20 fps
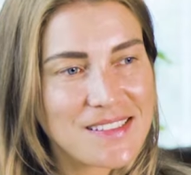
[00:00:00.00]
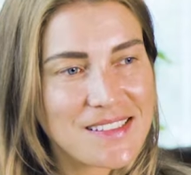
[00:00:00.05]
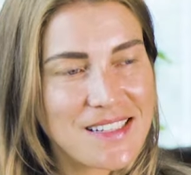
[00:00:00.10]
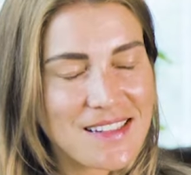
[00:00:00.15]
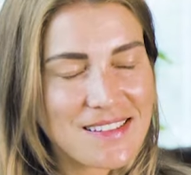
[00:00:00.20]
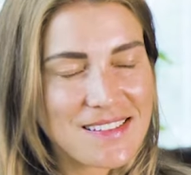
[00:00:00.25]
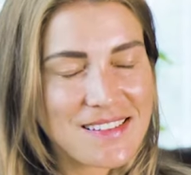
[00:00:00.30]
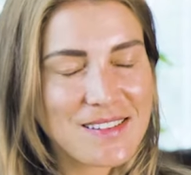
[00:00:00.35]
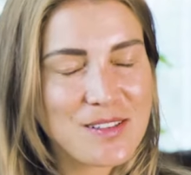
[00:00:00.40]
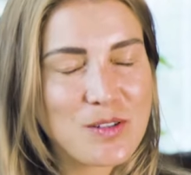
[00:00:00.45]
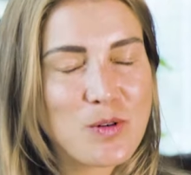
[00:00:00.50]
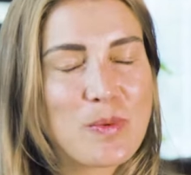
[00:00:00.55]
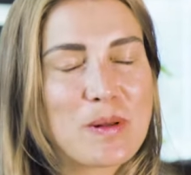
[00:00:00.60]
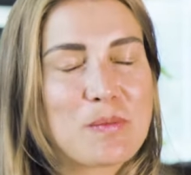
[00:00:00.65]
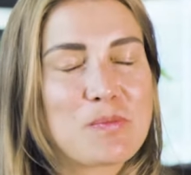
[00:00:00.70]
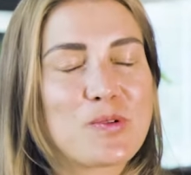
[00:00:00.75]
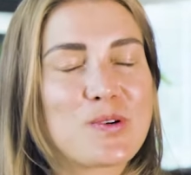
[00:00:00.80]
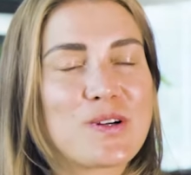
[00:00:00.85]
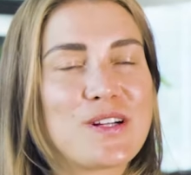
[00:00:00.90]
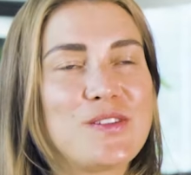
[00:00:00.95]
get a little
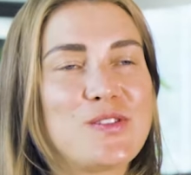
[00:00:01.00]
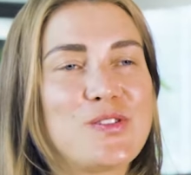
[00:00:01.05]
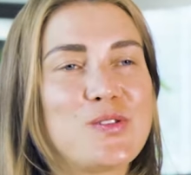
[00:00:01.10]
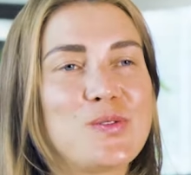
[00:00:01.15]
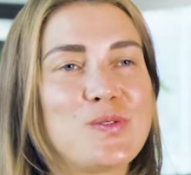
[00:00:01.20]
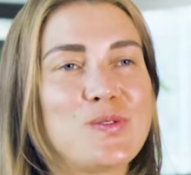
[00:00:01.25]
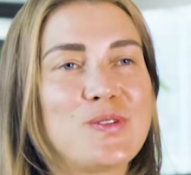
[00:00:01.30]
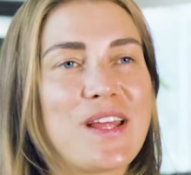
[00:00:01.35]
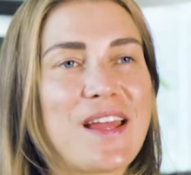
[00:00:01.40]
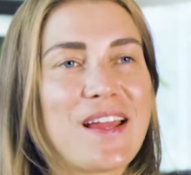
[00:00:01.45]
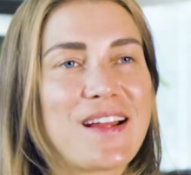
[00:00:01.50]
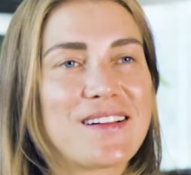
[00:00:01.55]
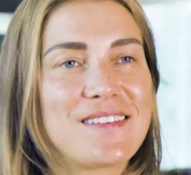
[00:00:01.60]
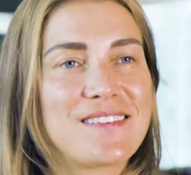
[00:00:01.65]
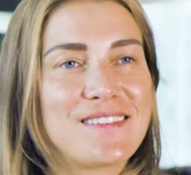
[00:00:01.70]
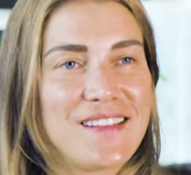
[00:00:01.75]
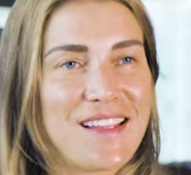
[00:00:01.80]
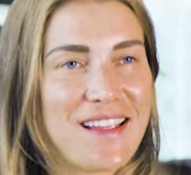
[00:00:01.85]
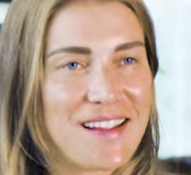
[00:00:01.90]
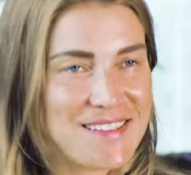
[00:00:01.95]
bit more into the
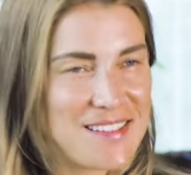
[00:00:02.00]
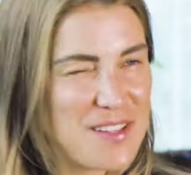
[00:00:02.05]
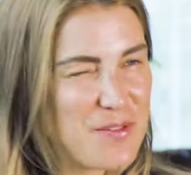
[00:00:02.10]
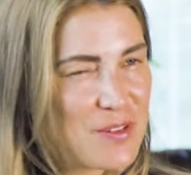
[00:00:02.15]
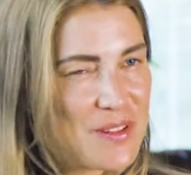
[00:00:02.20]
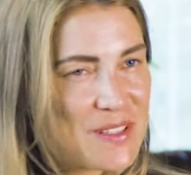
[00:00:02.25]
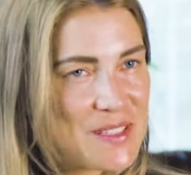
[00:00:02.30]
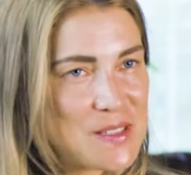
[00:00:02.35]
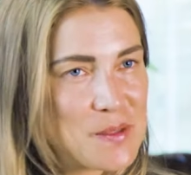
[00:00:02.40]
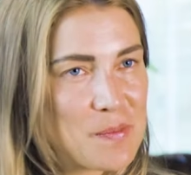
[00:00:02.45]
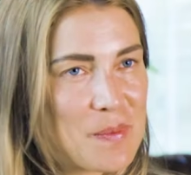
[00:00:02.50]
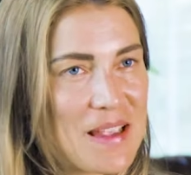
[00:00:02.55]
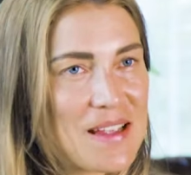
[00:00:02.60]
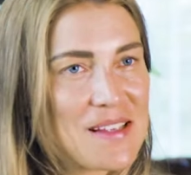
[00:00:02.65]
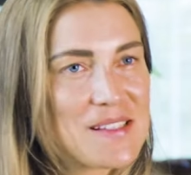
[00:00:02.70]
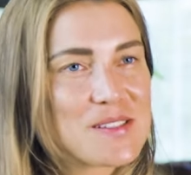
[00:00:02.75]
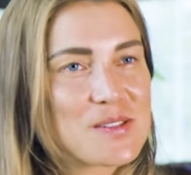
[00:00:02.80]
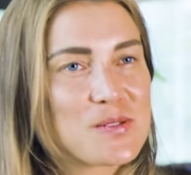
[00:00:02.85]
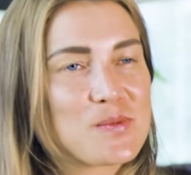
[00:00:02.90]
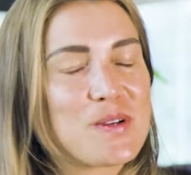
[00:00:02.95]
activity
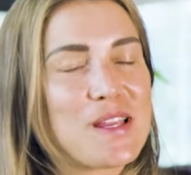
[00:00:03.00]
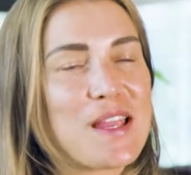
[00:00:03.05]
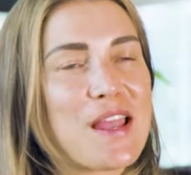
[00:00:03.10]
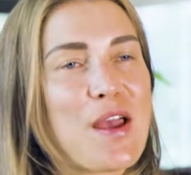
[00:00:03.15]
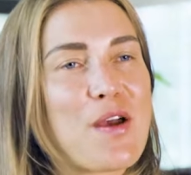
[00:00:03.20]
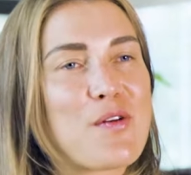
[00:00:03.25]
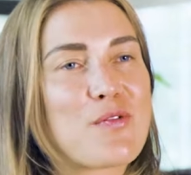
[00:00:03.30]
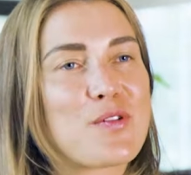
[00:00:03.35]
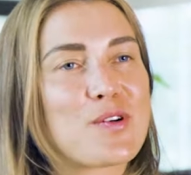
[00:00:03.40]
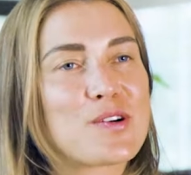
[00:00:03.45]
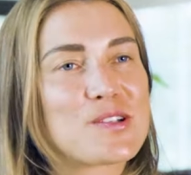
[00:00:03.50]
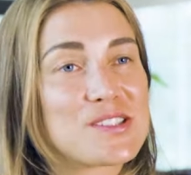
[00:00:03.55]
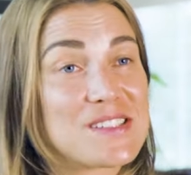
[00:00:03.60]
space. We have our